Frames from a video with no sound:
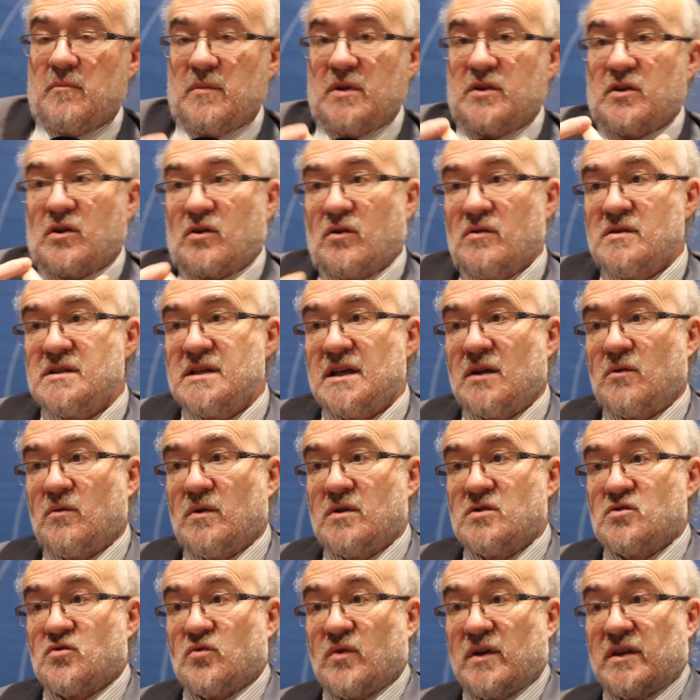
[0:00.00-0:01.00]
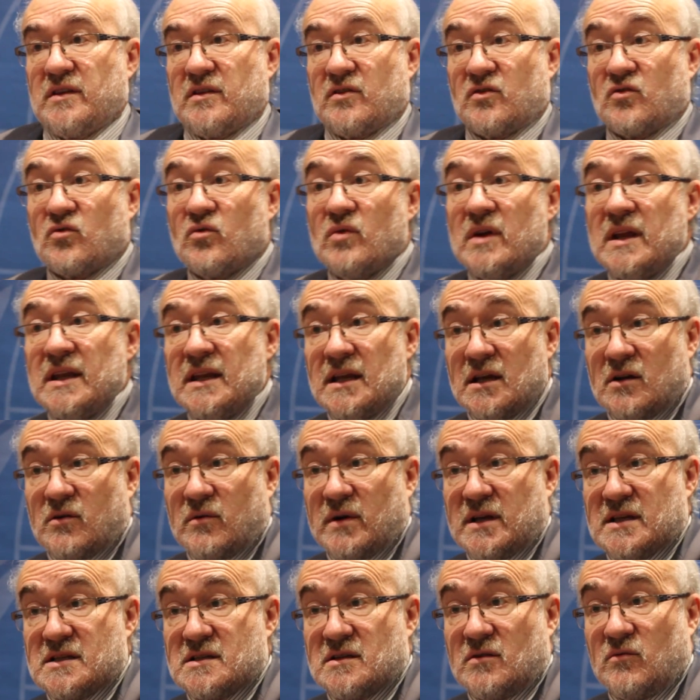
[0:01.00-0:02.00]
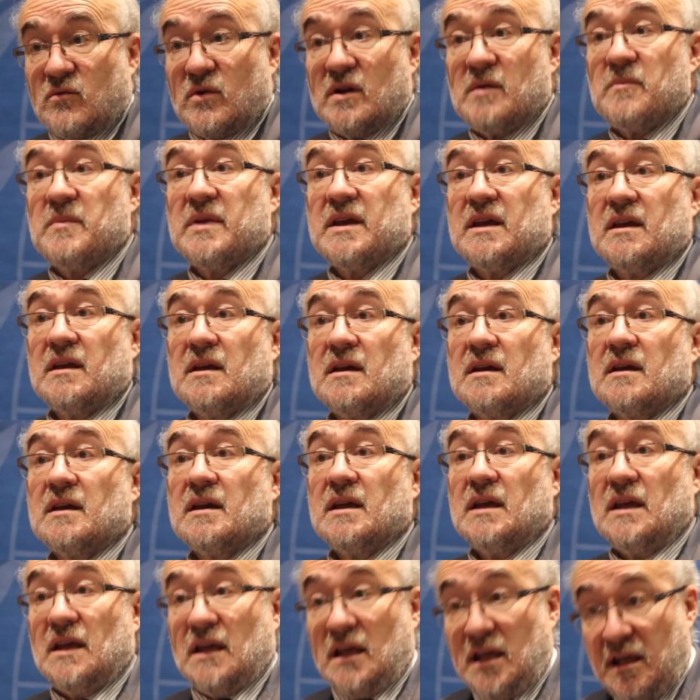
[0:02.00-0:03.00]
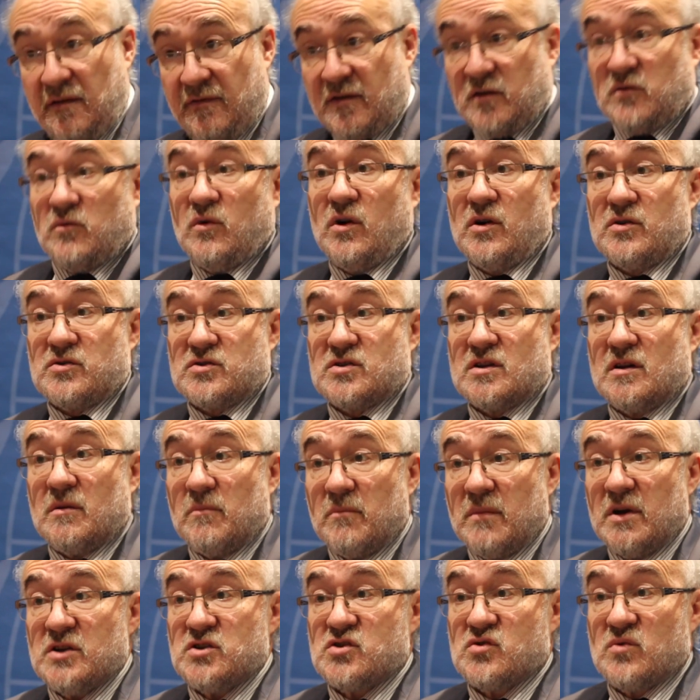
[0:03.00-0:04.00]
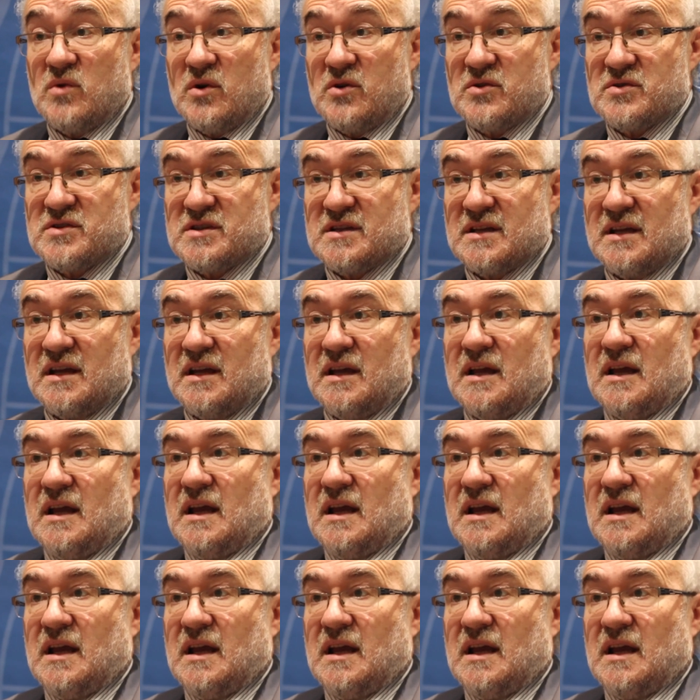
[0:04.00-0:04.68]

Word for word: But the consequence with three degrees will be even worse, much worse.